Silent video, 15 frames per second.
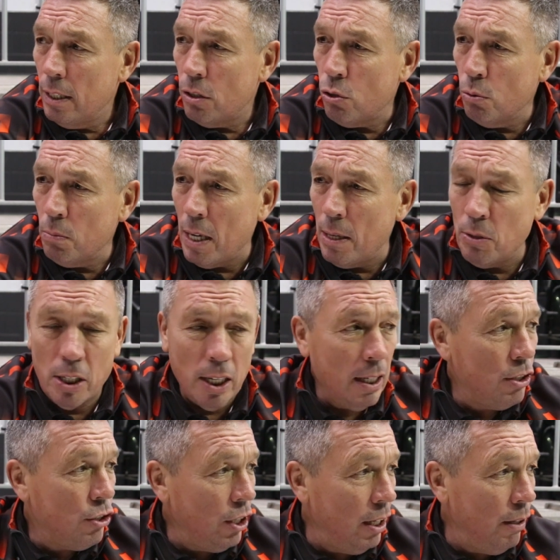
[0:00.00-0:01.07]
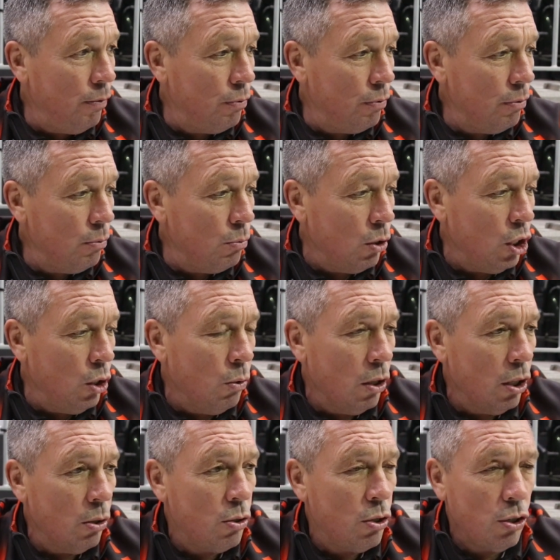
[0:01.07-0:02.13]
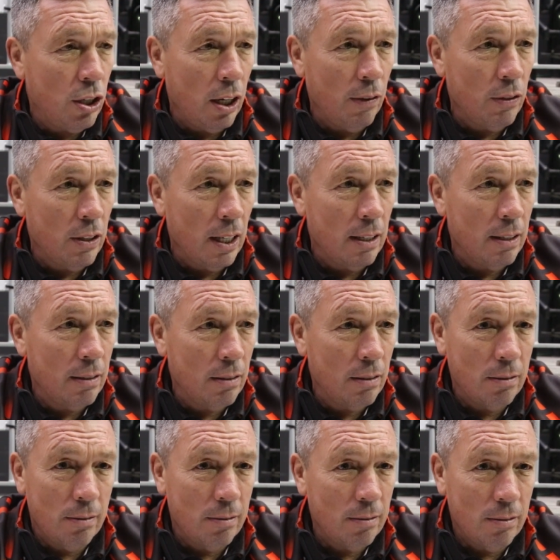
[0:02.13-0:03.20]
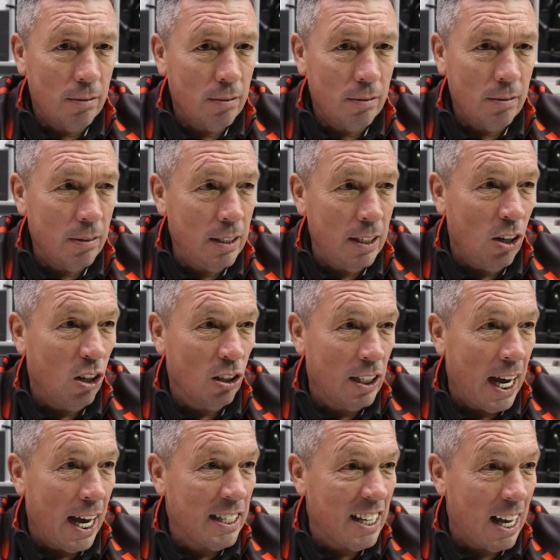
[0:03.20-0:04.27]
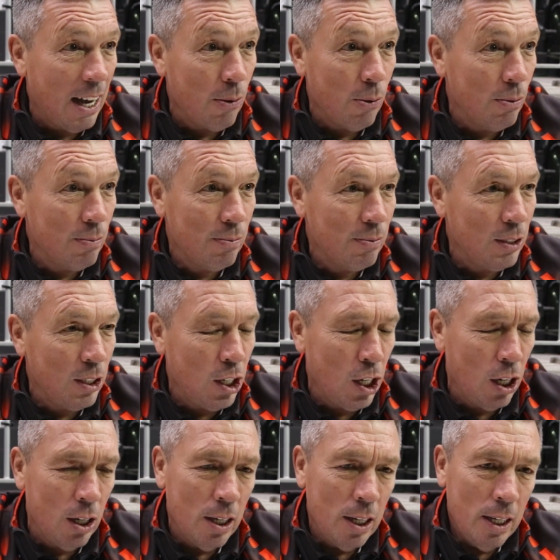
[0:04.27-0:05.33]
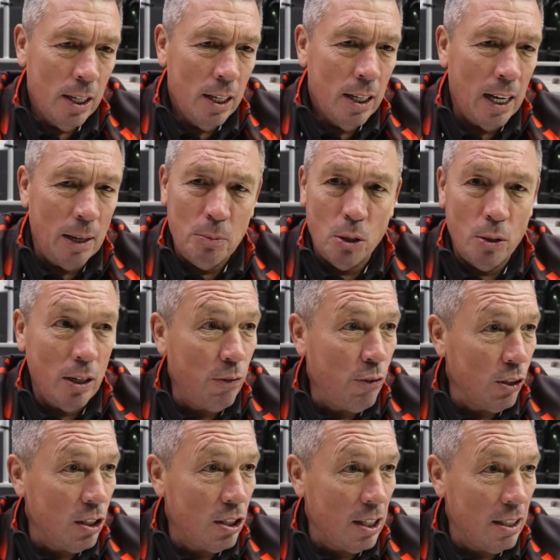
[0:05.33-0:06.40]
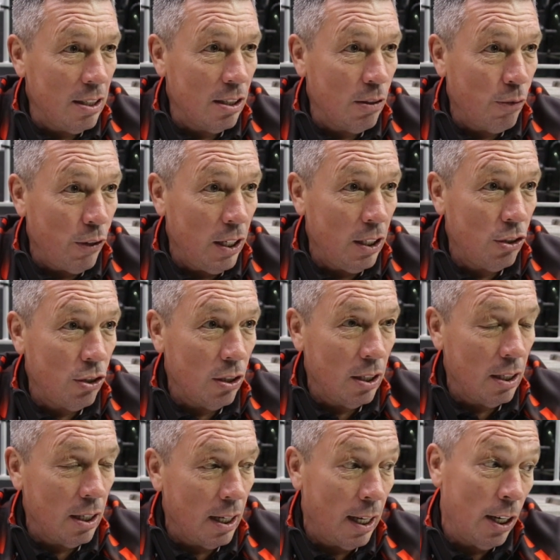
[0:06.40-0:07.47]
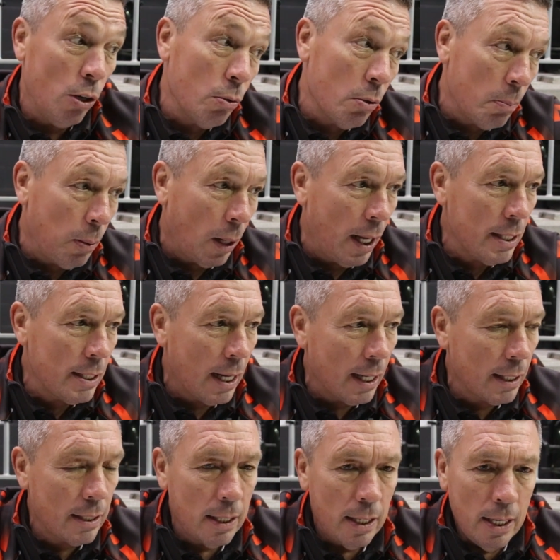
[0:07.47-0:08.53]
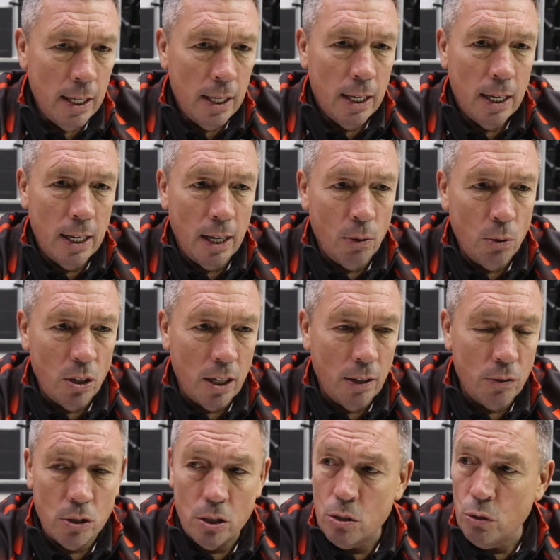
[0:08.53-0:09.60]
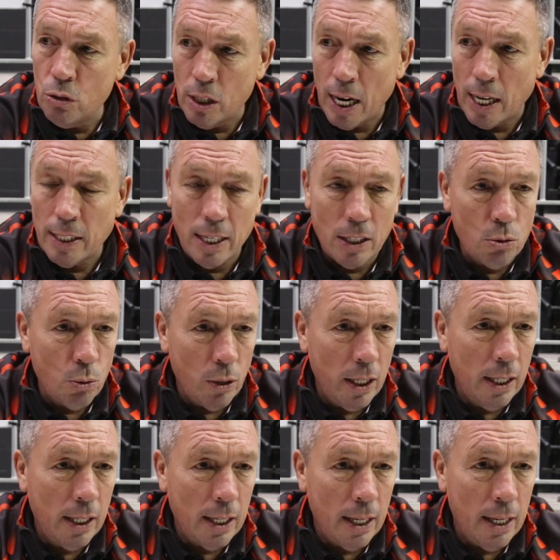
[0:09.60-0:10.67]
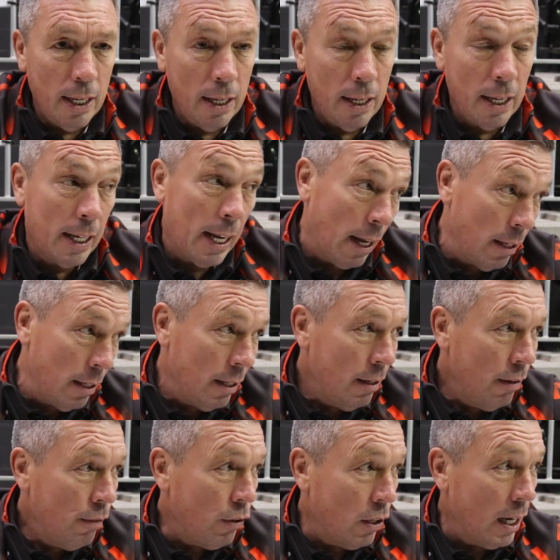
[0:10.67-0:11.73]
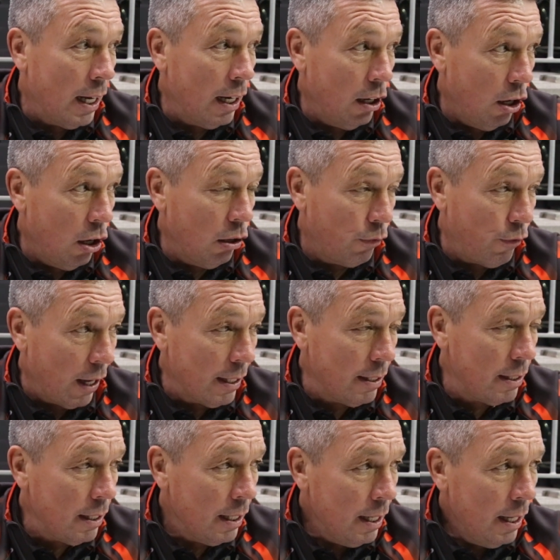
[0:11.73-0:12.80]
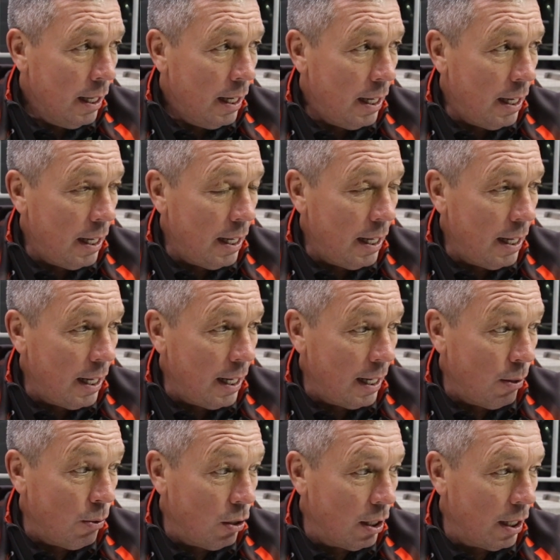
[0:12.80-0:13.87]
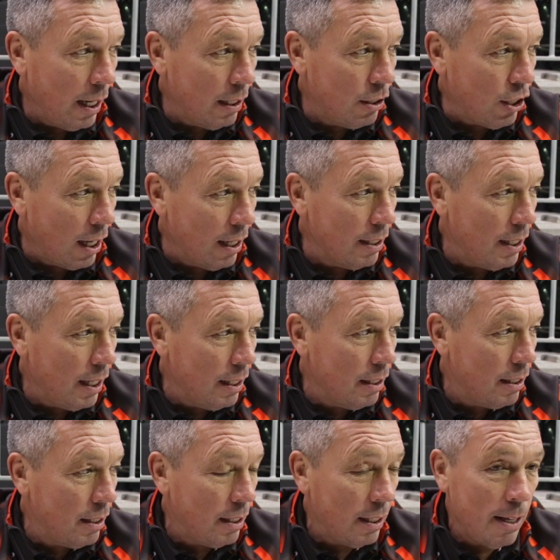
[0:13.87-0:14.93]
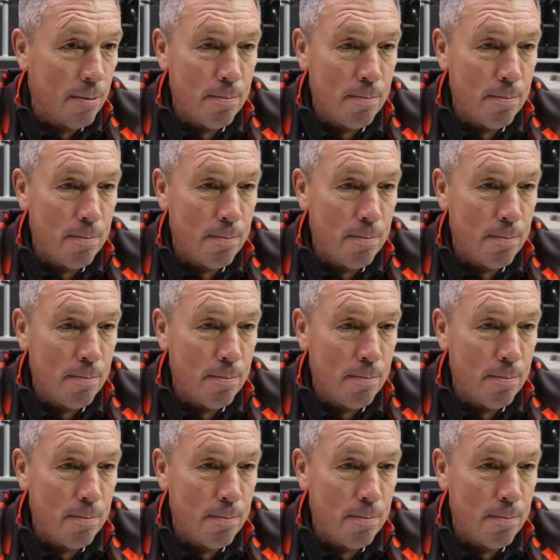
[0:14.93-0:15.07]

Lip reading: sometimes you can achieve what you want to achieve, and then it all dies out. I'm not ready for this season to finish, and I hope the players aren't. I want to give us a good crack next week, again for our loyal fans, and I want to get a challenge against.